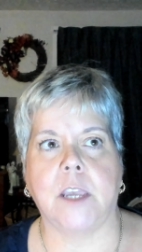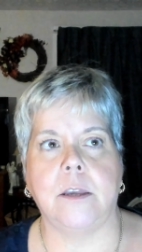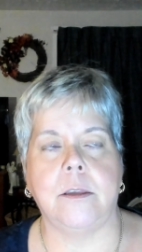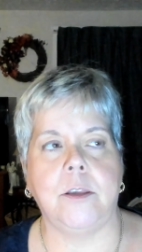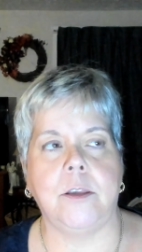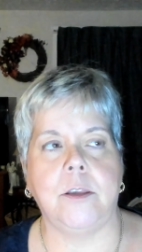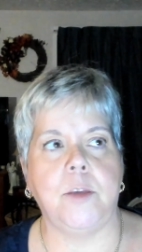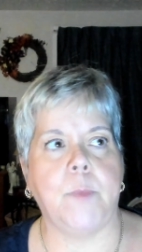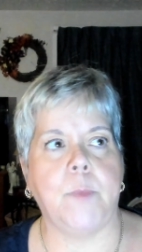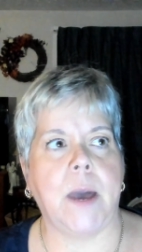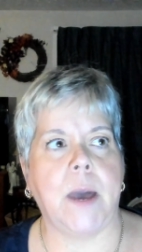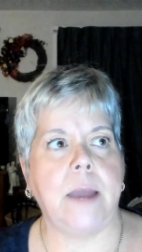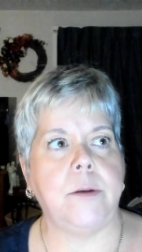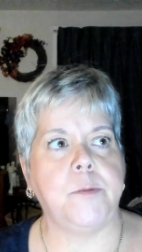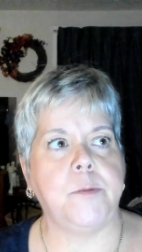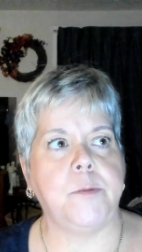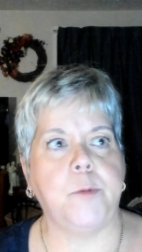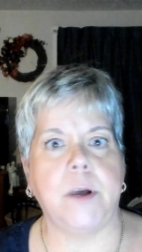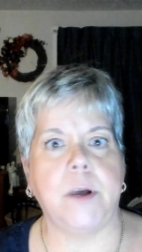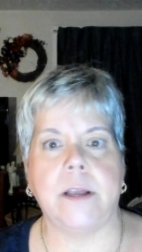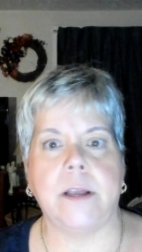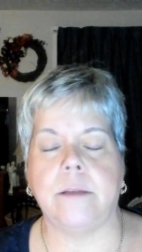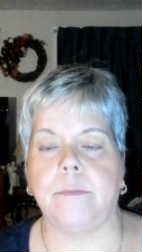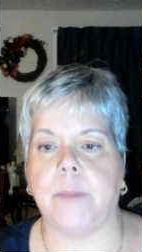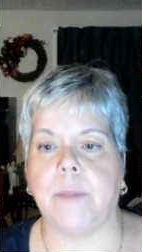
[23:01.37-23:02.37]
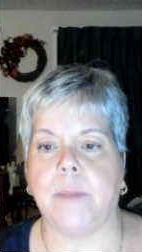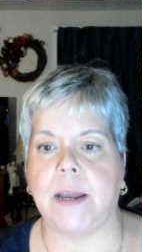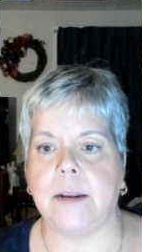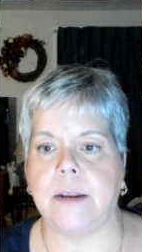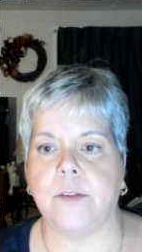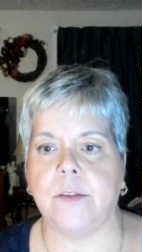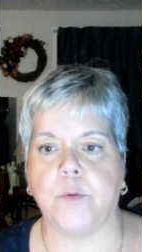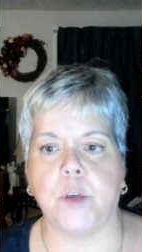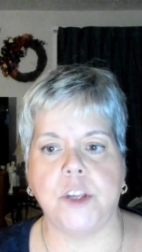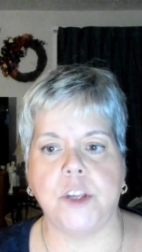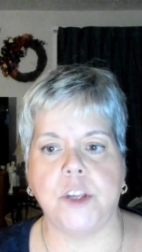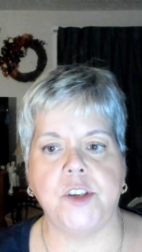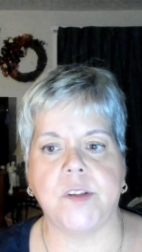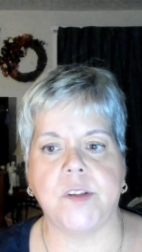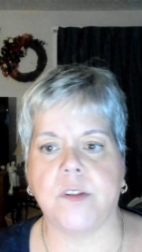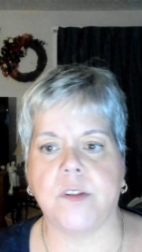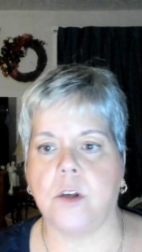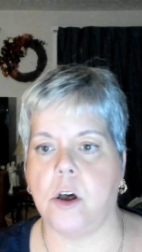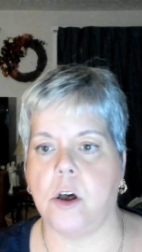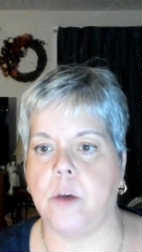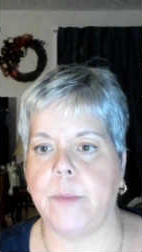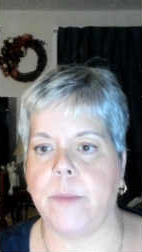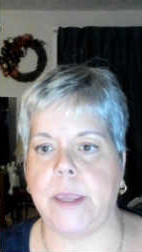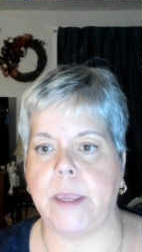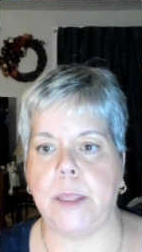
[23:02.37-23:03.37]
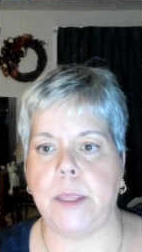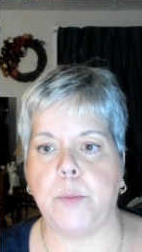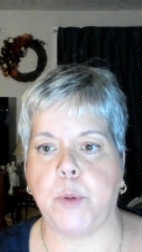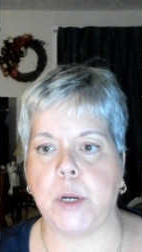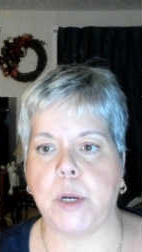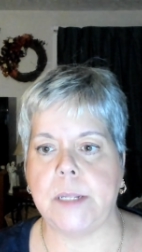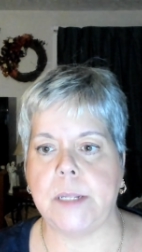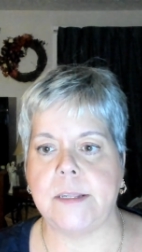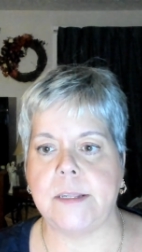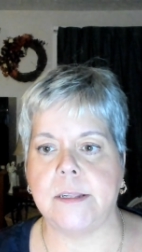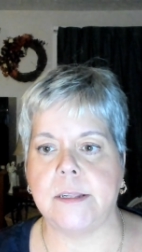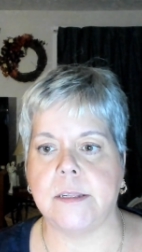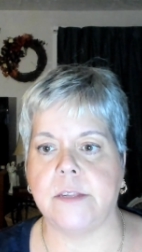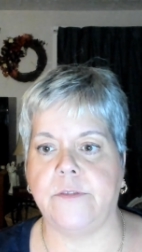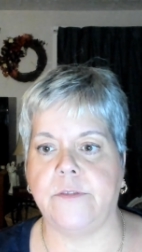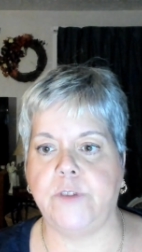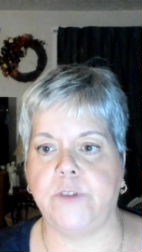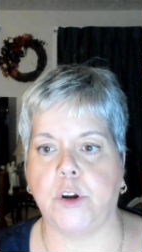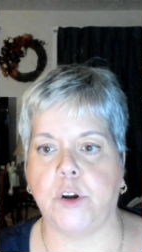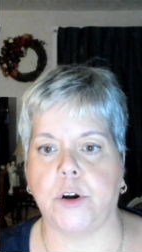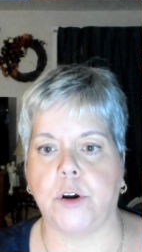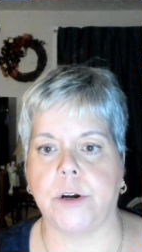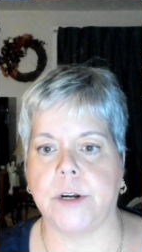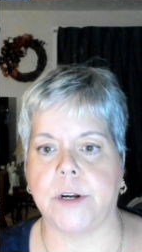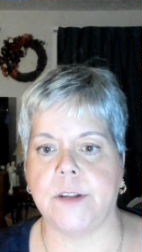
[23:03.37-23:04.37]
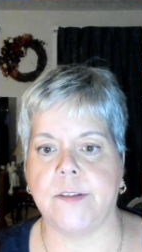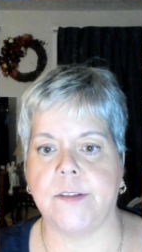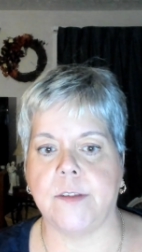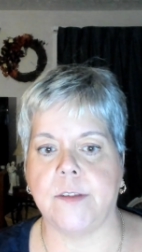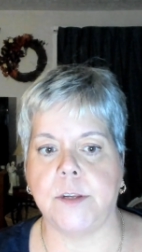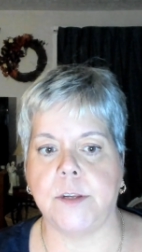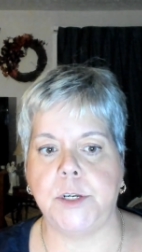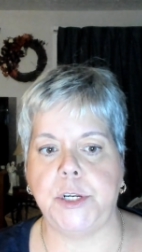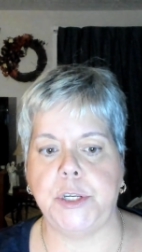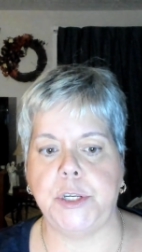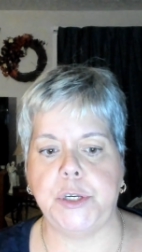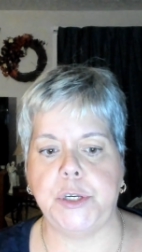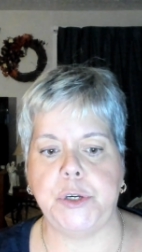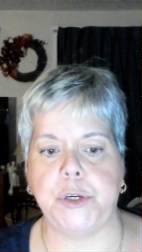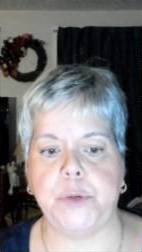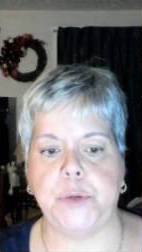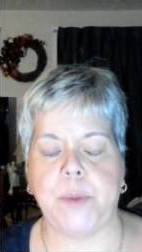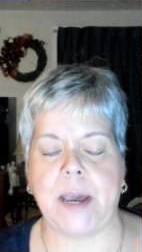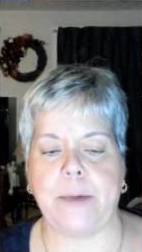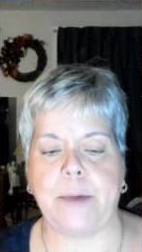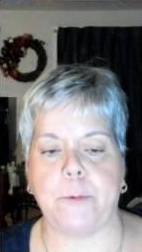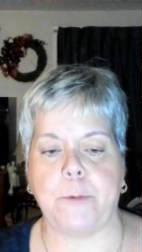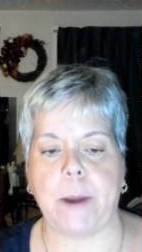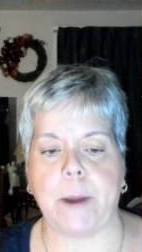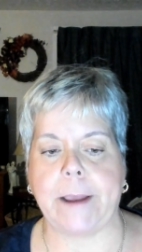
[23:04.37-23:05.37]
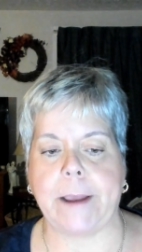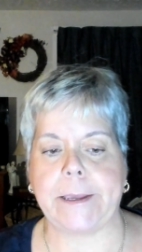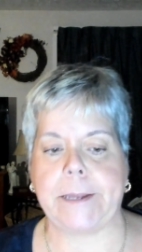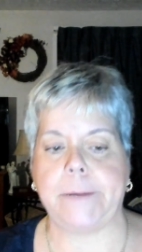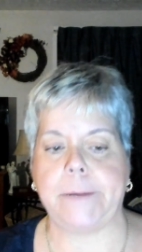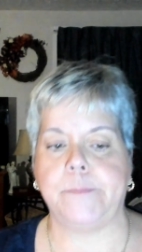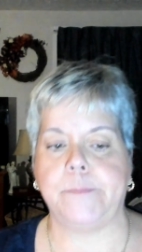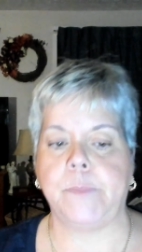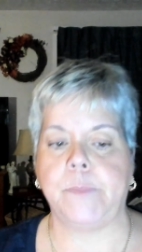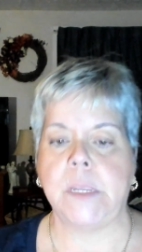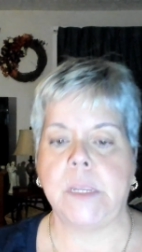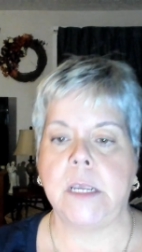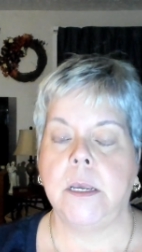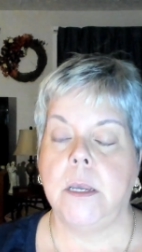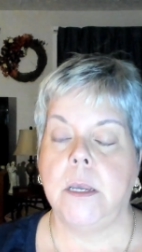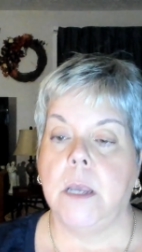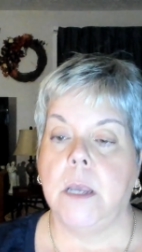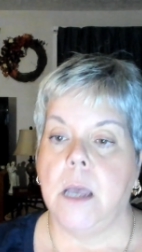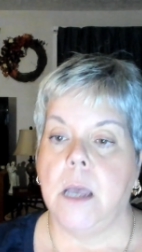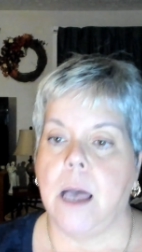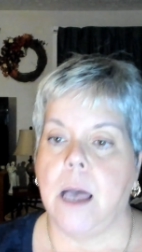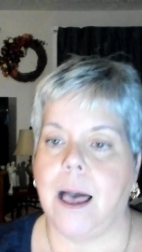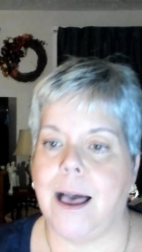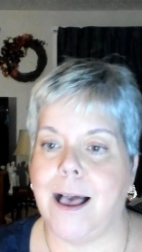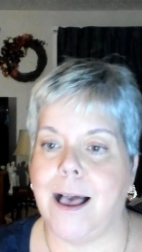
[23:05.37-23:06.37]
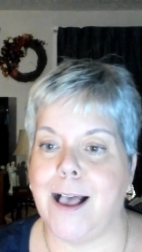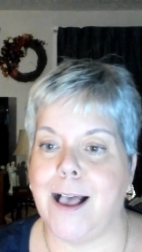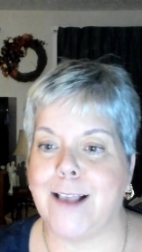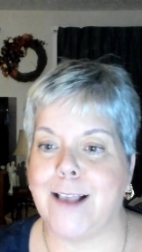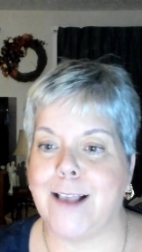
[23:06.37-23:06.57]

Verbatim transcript: you might, well, might as well just call me the Princess of Darkness and Doom, I reckon. Uh,